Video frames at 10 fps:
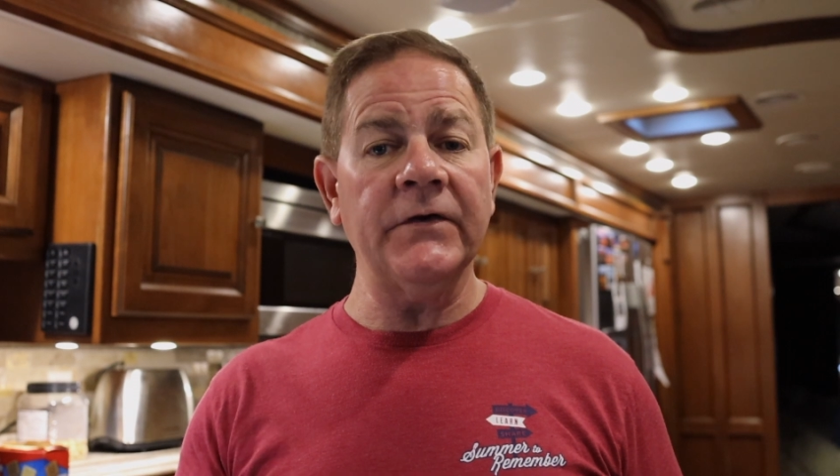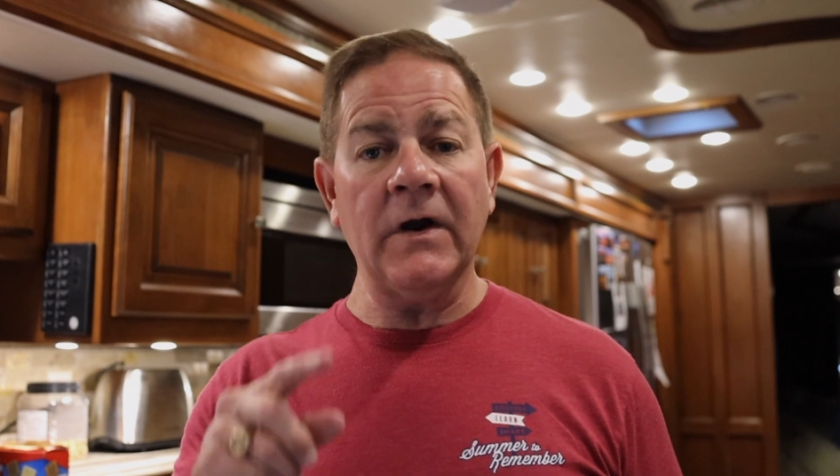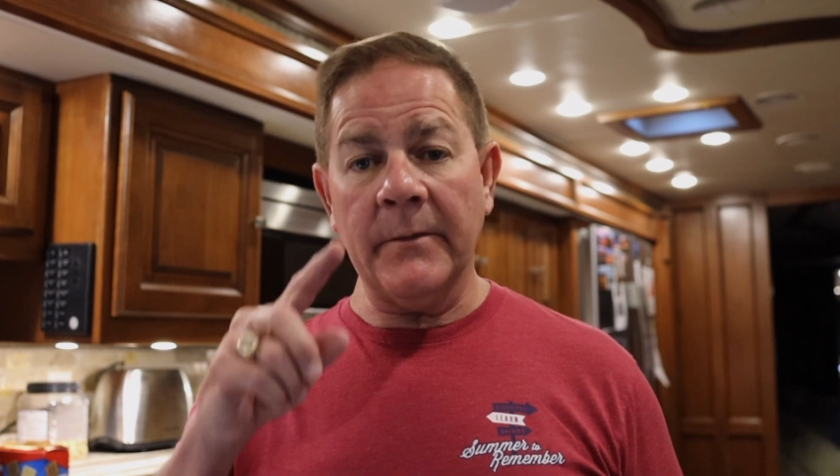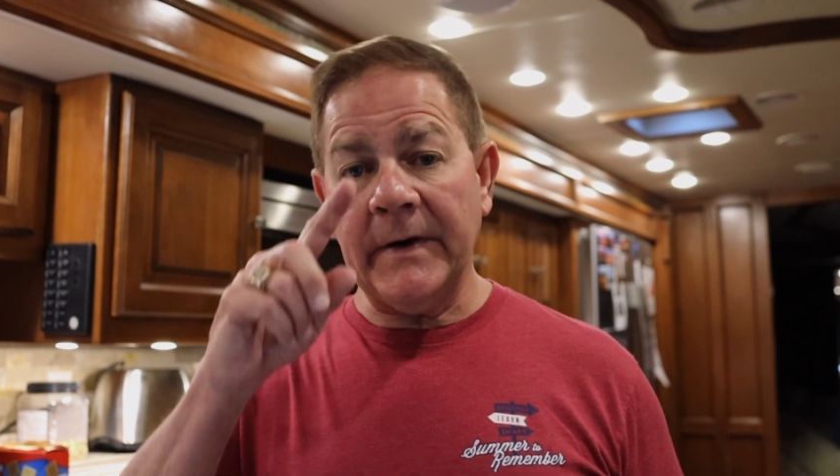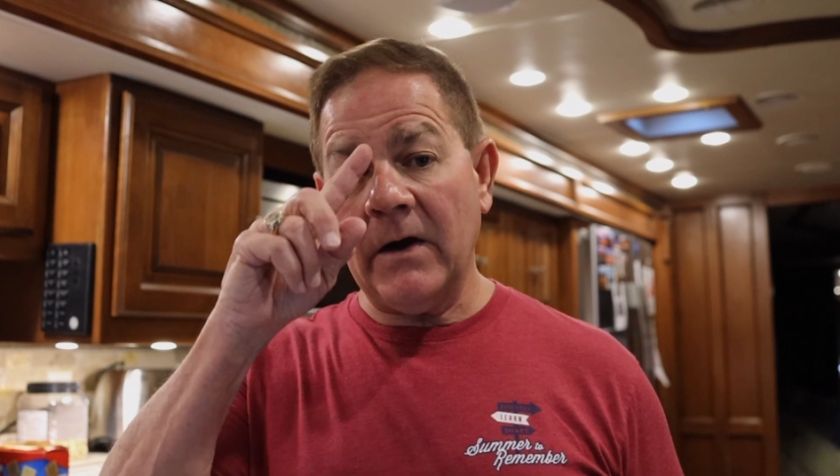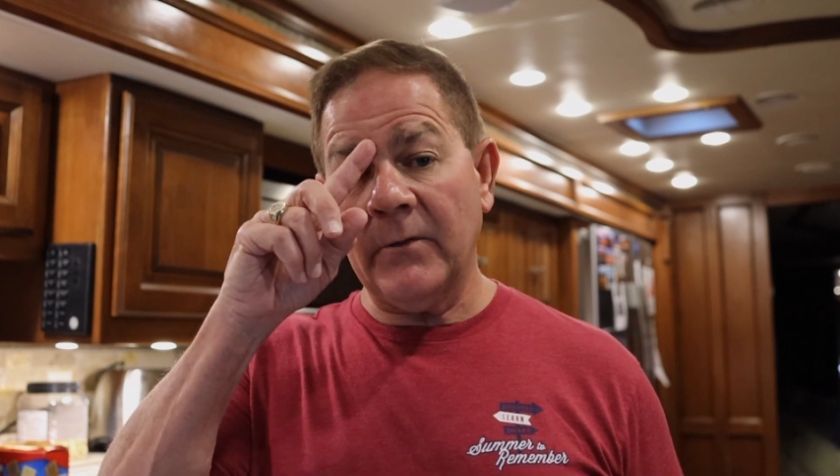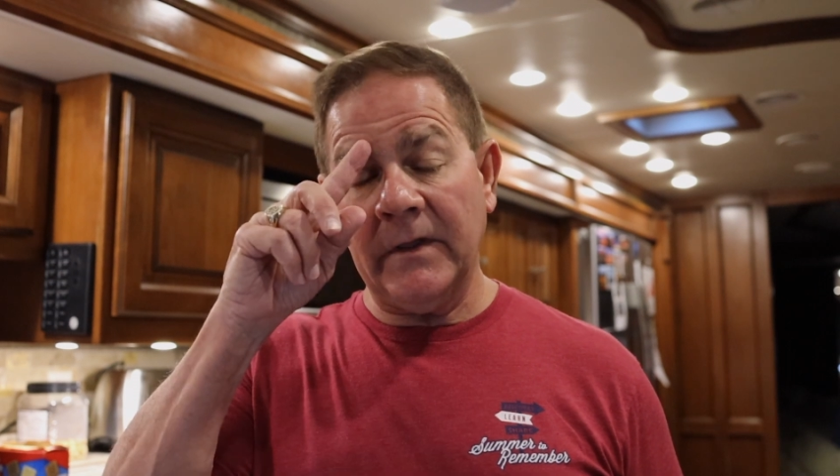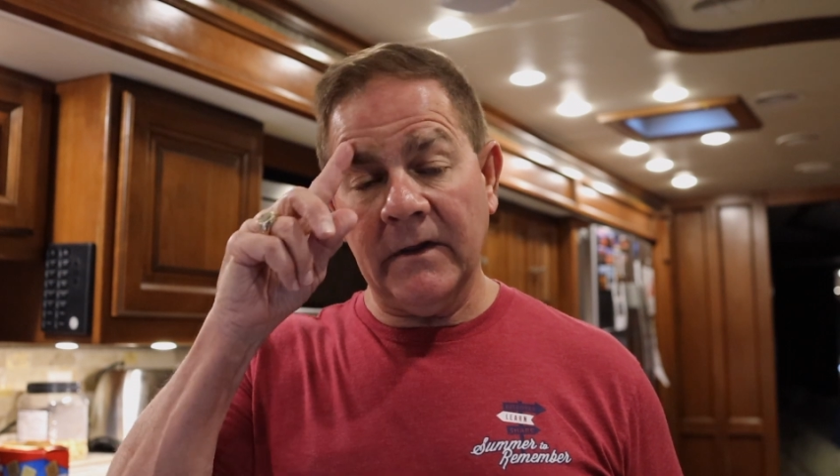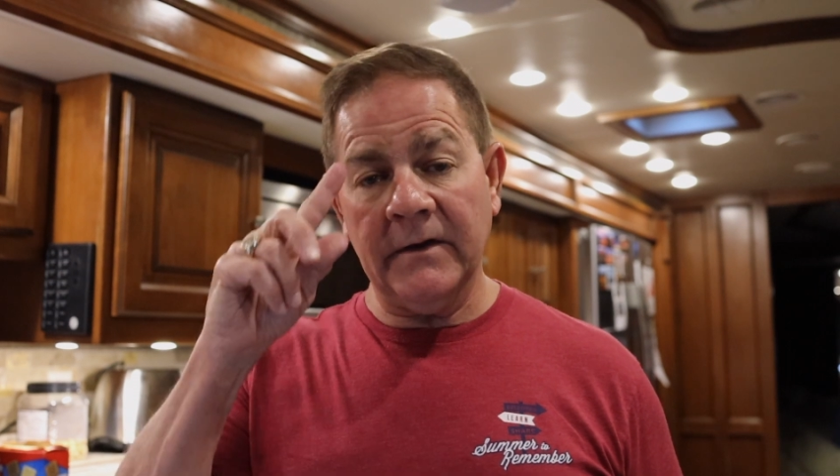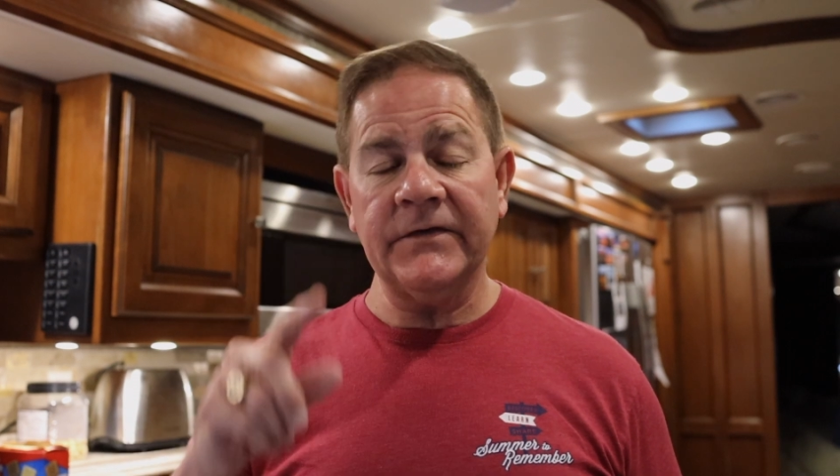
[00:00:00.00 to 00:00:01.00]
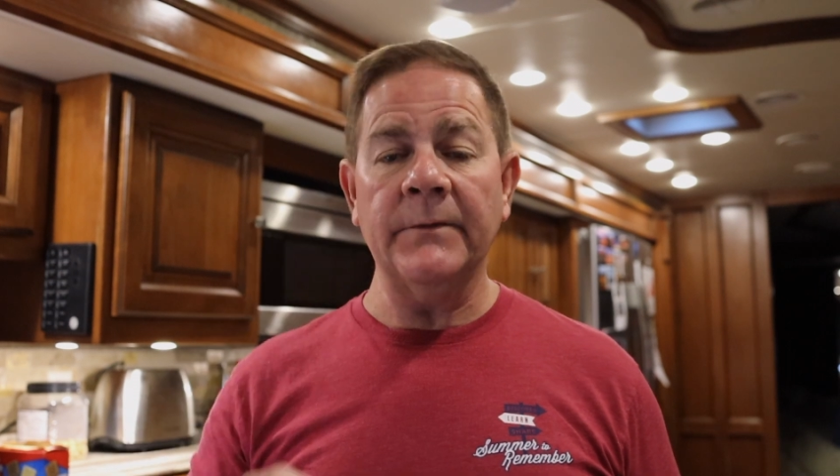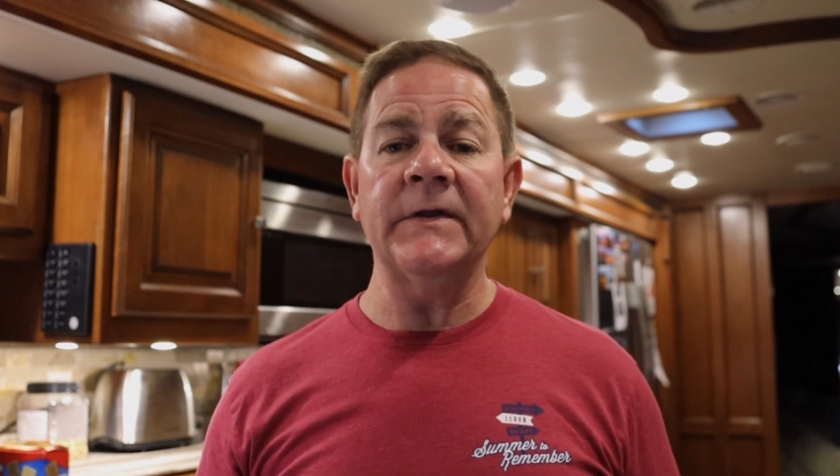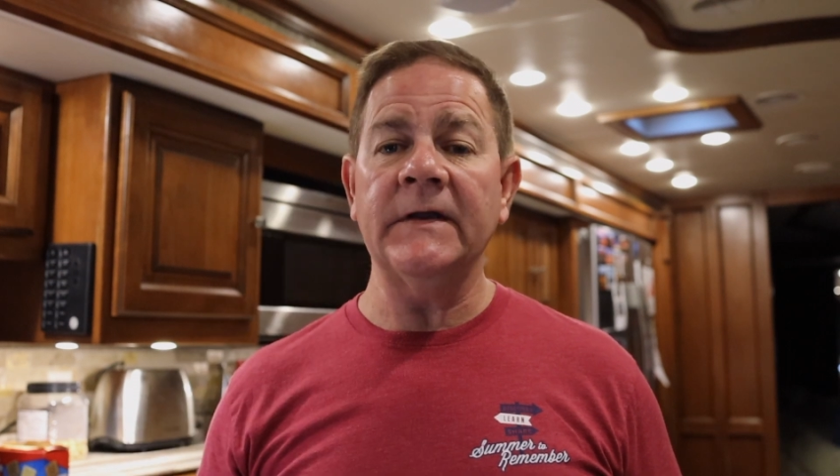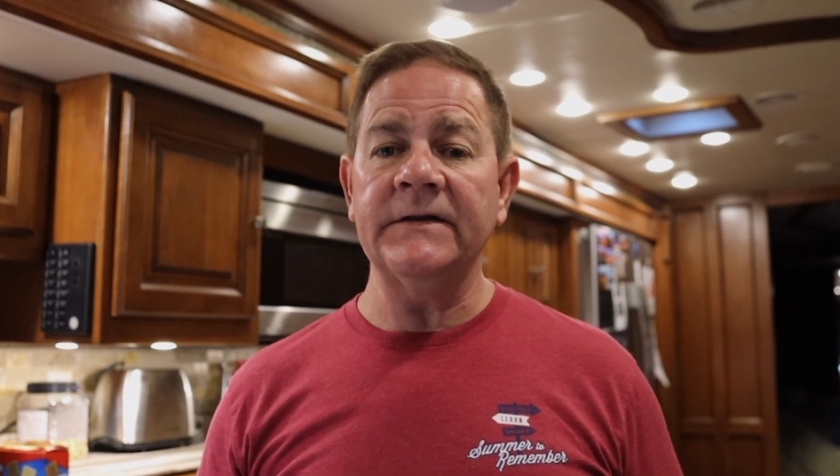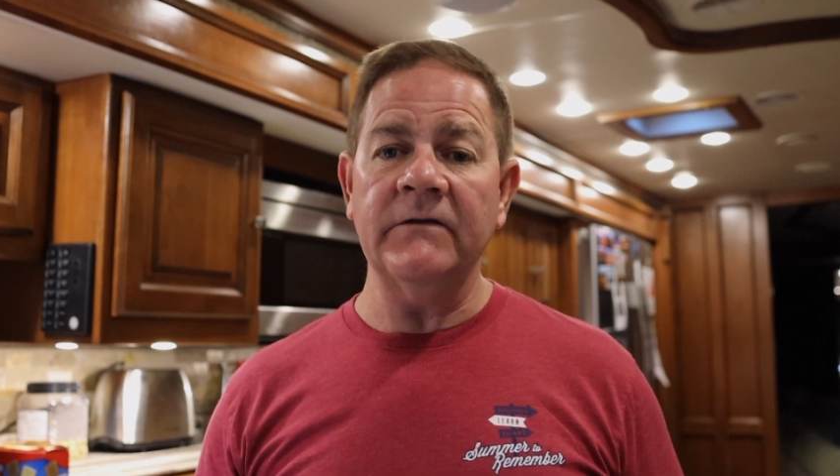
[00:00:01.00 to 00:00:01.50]
they're coming out with
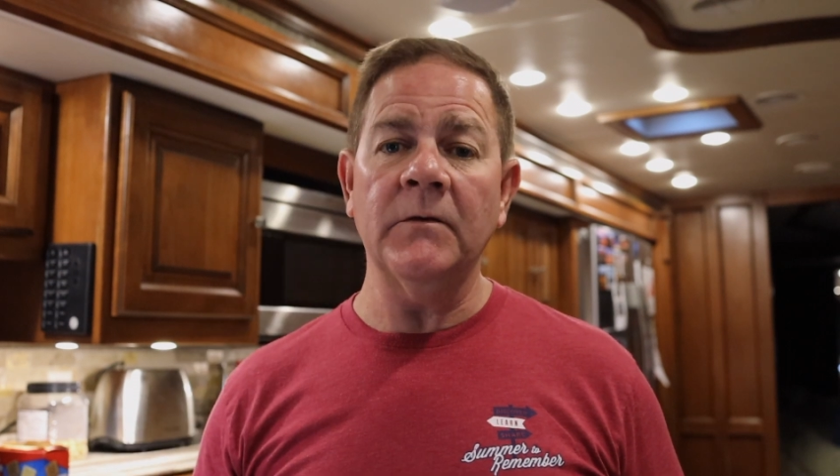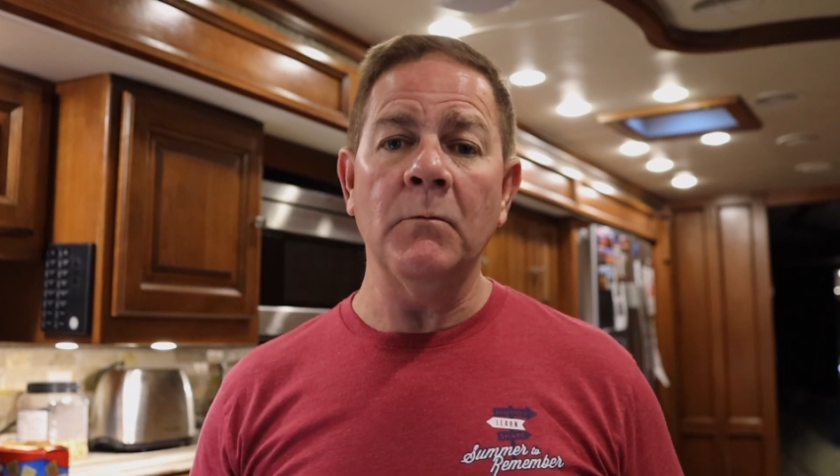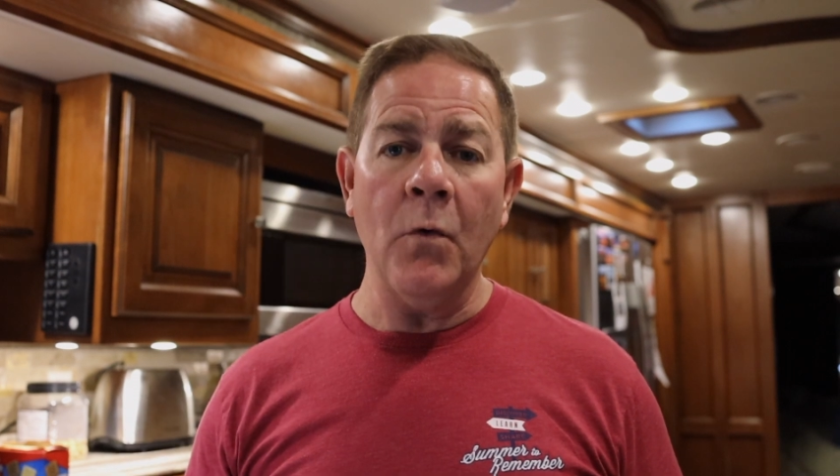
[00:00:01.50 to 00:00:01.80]
something that's even